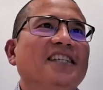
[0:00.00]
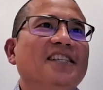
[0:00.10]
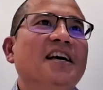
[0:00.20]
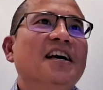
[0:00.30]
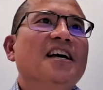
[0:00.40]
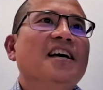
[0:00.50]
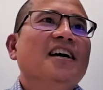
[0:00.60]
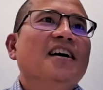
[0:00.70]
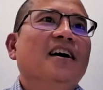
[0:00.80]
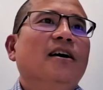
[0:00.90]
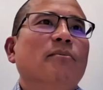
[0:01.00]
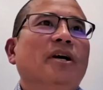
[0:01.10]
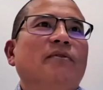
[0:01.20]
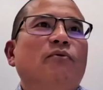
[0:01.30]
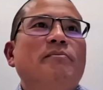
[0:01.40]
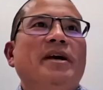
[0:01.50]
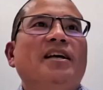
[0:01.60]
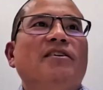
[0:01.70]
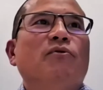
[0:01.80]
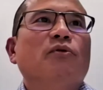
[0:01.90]
at the end of the case.
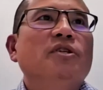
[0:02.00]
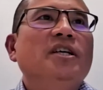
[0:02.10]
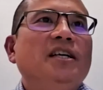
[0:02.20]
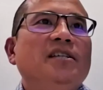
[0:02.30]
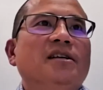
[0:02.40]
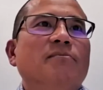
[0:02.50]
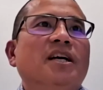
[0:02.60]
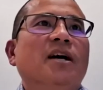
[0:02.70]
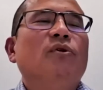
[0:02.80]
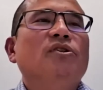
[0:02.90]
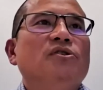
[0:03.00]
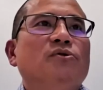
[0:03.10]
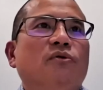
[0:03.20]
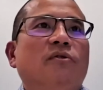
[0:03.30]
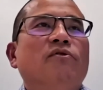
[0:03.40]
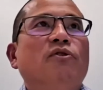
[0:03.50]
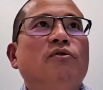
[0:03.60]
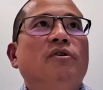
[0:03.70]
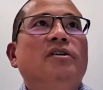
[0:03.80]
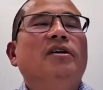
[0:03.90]
Uh, but if we make it a routine, sometimes
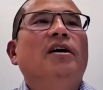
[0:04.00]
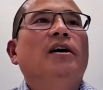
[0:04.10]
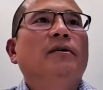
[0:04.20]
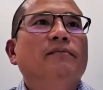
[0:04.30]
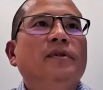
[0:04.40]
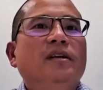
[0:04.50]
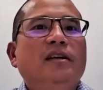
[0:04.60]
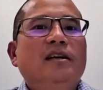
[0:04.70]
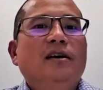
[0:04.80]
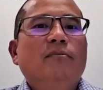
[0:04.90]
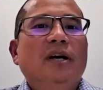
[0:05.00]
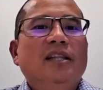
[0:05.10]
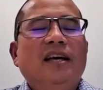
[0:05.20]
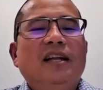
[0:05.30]
we just sort of do it. Um,